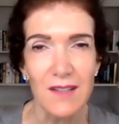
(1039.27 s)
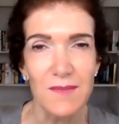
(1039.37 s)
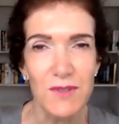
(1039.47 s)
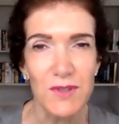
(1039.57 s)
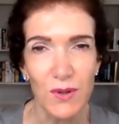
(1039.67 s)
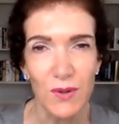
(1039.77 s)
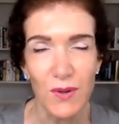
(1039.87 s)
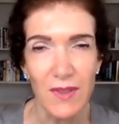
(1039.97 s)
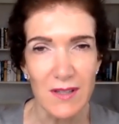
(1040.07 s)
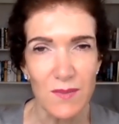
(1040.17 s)

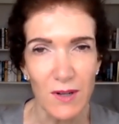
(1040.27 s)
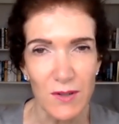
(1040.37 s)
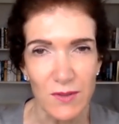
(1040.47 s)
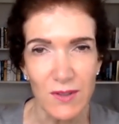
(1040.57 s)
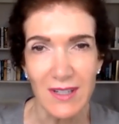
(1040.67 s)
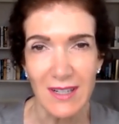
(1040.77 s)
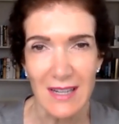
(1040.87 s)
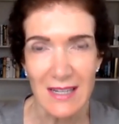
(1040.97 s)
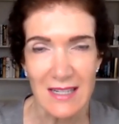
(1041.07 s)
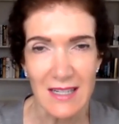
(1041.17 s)
So that's wonderful that
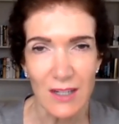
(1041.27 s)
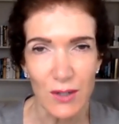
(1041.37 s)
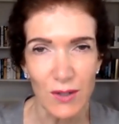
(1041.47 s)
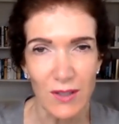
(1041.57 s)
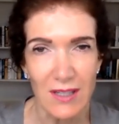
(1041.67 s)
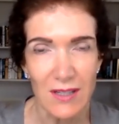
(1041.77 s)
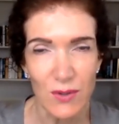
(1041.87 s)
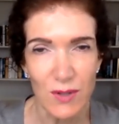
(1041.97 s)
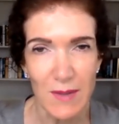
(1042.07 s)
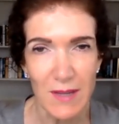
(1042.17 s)
in India, early
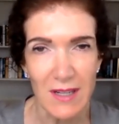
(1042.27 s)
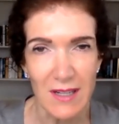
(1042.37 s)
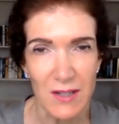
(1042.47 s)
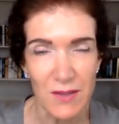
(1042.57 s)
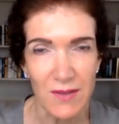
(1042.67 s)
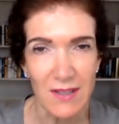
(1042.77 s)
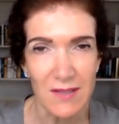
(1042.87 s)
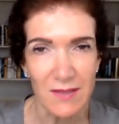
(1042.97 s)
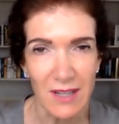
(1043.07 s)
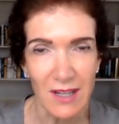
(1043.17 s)
treatment and
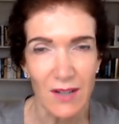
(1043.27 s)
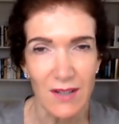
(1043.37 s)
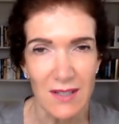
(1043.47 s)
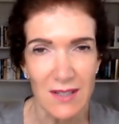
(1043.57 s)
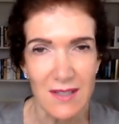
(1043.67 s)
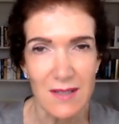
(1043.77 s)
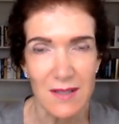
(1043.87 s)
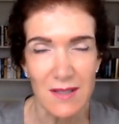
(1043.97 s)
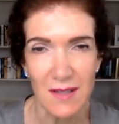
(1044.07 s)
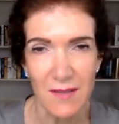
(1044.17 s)
interventive care
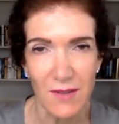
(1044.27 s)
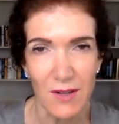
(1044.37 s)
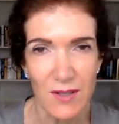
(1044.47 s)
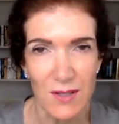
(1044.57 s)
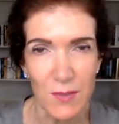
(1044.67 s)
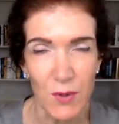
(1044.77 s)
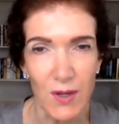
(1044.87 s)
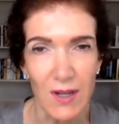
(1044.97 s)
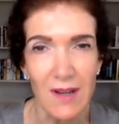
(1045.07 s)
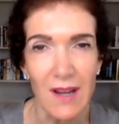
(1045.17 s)
is very
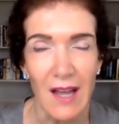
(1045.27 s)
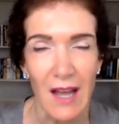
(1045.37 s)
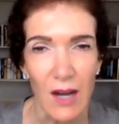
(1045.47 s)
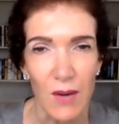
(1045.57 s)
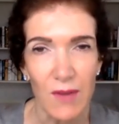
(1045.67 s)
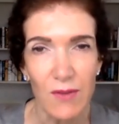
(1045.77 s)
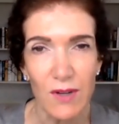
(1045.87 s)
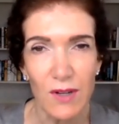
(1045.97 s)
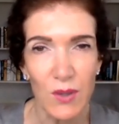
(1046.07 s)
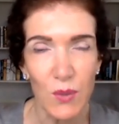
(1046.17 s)
supported.
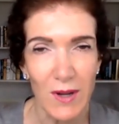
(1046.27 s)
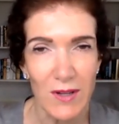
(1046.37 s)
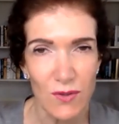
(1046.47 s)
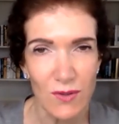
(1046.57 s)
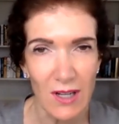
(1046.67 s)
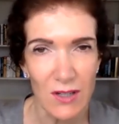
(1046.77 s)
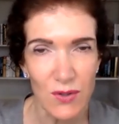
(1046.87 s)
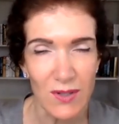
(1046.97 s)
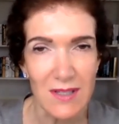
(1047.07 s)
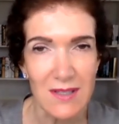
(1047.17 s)
However, in the Western
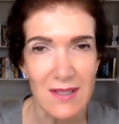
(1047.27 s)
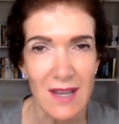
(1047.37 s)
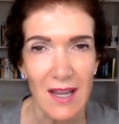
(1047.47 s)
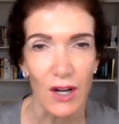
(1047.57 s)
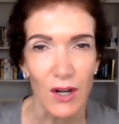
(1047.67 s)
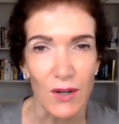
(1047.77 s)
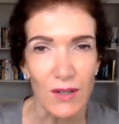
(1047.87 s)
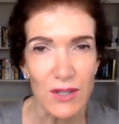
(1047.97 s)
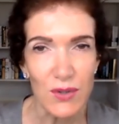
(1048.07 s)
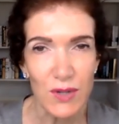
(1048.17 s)
countries,
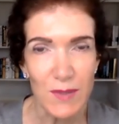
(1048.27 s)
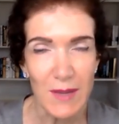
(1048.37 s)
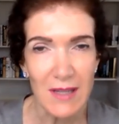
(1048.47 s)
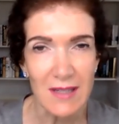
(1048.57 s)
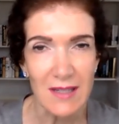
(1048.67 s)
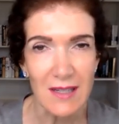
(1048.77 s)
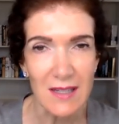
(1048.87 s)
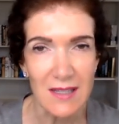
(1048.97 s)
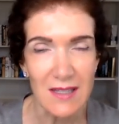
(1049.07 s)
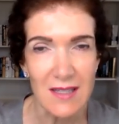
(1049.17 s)
early treatment
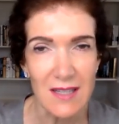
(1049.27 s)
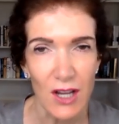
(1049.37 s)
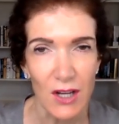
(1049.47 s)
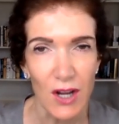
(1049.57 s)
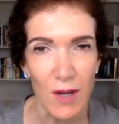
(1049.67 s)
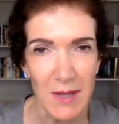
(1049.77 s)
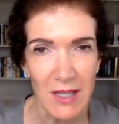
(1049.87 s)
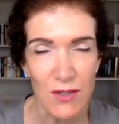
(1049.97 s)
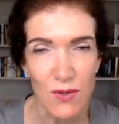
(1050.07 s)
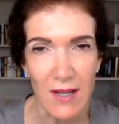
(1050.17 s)
is not
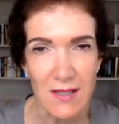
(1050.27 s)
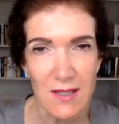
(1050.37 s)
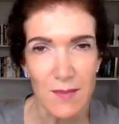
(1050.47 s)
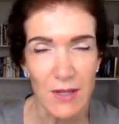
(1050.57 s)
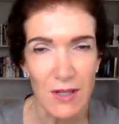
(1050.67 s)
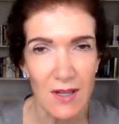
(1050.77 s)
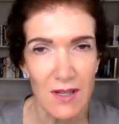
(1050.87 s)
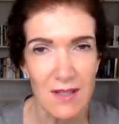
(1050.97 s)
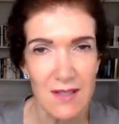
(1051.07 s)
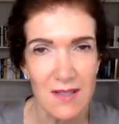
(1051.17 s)
being addressed
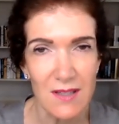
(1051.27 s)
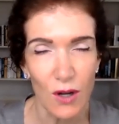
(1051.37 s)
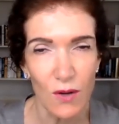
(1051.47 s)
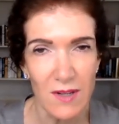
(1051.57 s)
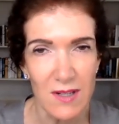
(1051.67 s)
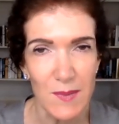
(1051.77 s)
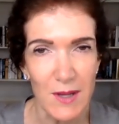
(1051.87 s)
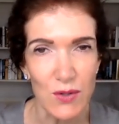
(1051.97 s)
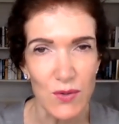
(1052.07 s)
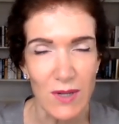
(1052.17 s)
because COVID is
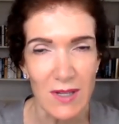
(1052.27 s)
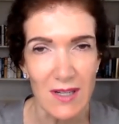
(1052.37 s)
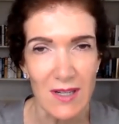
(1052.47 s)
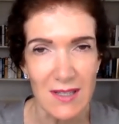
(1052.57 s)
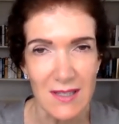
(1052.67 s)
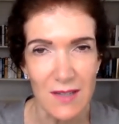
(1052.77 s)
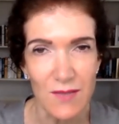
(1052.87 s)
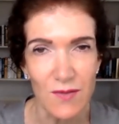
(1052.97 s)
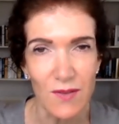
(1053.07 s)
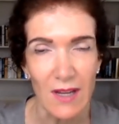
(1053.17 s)
being treated as
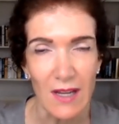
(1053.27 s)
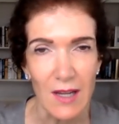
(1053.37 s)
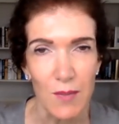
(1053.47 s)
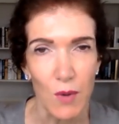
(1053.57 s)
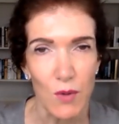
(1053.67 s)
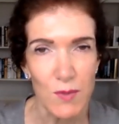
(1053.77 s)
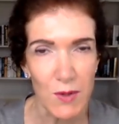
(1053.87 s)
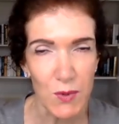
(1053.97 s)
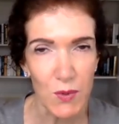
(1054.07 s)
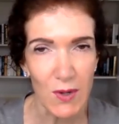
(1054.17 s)
if most
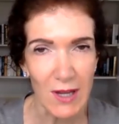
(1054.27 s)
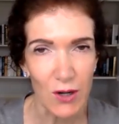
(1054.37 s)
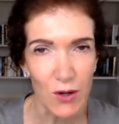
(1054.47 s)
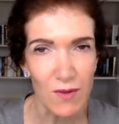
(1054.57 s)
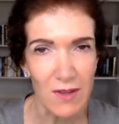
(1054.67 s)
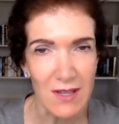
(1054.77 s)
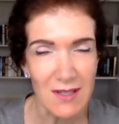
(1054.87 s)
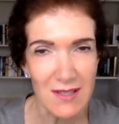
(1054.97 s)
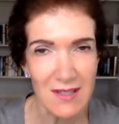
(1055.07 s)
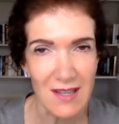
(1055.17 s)
people will get over
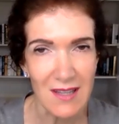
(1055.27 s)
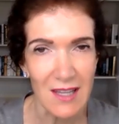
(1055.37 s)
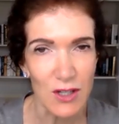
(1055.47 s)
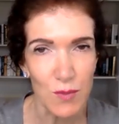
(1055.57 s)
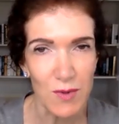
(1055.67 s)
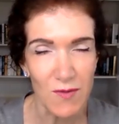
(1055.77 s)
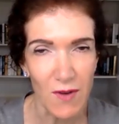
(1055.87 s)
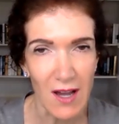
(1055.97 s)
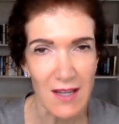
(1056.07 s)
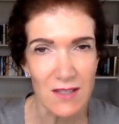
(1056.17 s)
this and then you'll be
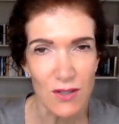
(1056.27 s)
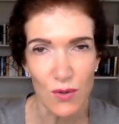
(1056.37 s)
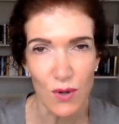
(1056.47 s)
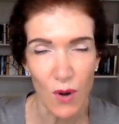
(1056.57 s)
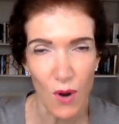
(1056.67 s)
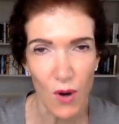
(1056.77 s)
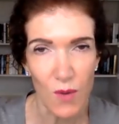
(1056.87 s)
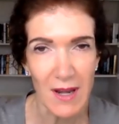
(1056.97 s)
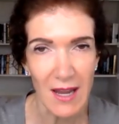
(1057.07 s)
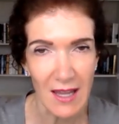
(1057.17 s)
fine. So go
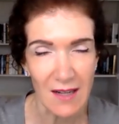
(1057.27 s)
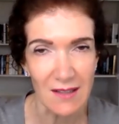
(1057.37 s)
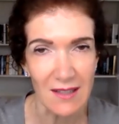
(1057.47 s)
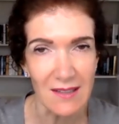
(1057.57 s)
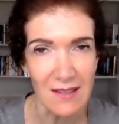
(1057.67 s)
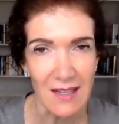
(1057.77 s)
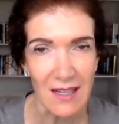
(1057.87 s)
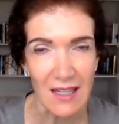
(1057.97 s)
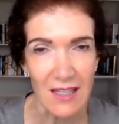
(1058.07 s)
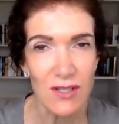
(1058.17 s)
home and handle it
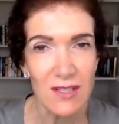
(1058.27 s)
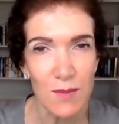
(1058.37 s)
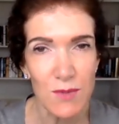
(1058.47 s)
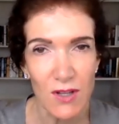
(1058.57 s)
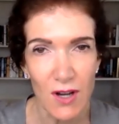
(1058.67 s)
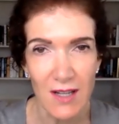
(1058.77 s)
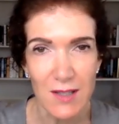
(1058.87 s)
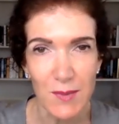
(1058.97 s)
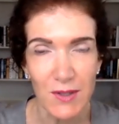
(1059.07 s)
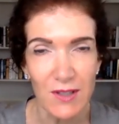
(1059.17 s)
and just come to the
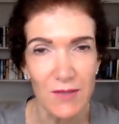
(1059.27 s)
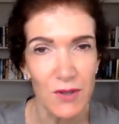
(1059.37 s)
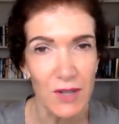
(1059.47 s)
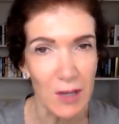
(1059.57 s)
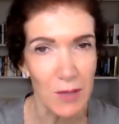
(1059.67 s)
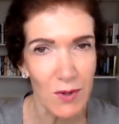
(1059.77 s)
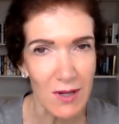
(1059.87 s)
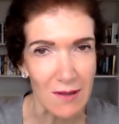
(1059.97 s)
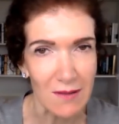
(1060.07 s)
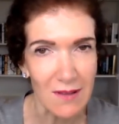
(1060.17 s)
hospital if you can't
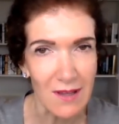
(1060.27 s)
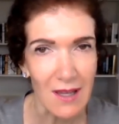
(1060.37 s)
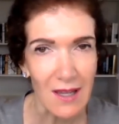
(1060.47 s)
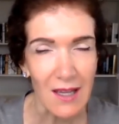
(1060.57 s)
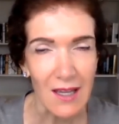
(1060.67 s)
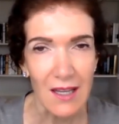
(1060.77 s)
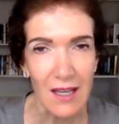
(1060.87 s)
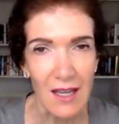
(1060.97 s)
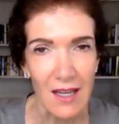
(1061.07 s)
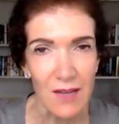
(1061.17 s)
breathe.
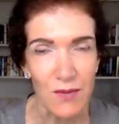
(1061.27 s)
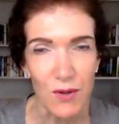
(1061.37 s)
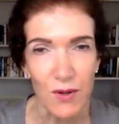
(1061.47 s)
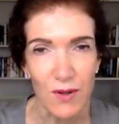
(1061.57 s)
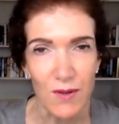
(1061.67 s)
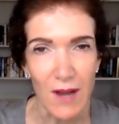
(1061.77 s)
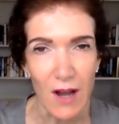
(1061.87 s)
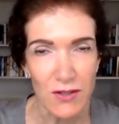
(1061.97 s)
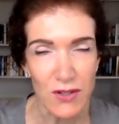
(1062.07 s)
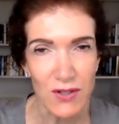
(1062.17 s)
And if your
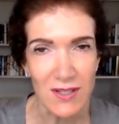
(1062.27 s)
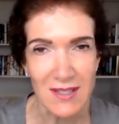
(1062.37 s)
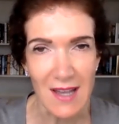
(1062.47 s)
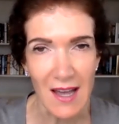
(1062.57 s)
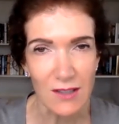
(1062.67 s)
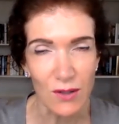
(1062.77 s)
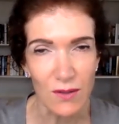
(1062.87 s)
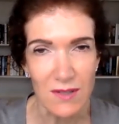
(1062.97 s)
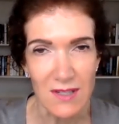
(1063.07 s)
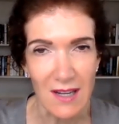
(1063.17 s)
oxygen sat
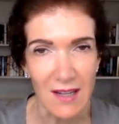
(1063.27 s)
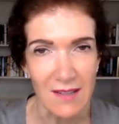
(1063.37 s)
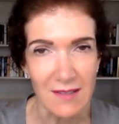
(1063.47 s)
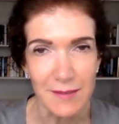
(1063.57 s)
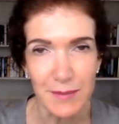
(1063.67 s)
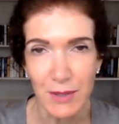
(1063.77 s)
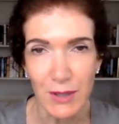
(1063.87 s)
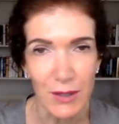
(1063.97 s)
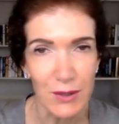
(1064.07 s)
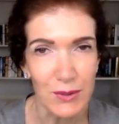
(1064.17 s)
goes down
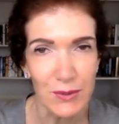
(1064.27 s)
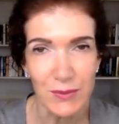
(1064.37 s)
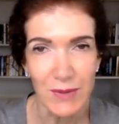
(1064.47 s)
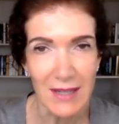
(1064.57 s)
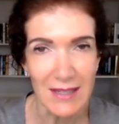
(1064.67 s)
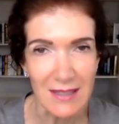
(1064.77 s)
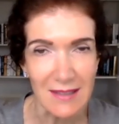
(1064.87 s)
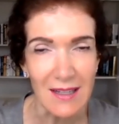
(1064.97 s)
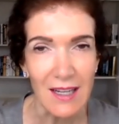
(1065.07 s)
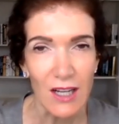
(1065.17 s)
below
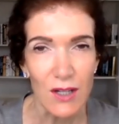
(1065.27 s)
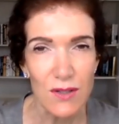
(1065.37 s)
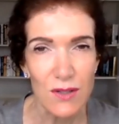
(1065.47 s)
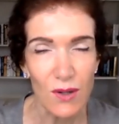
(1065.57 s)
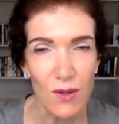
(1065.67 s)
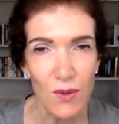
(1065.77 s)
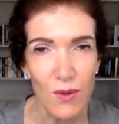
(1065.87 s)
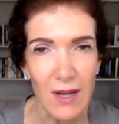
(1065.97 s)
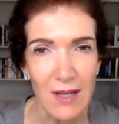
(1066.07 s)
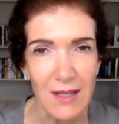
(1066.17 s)
90. So